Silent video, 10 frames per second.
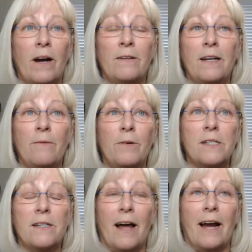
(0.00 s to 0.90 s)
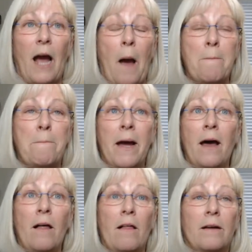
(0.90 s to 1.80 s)
it was like a
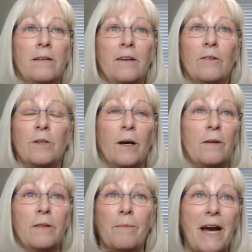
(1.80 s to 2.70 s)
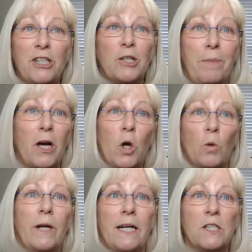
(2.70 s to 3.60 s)
bell, you know, the magic bell
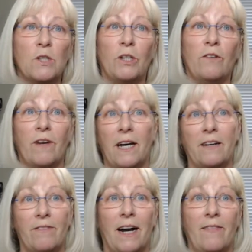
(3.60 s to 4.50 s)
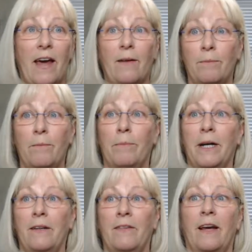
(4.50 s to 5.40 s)
rings when you finally find that
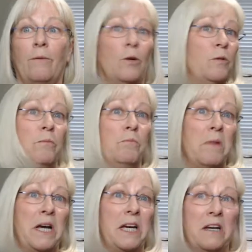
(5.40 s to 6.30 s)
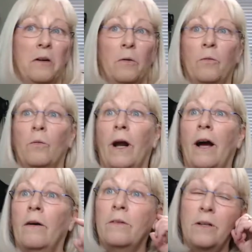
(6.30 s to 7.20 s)
button that would make it
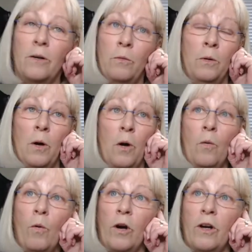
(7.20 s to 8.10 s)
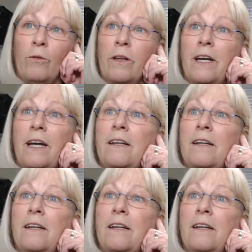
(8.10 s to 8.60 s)
go work really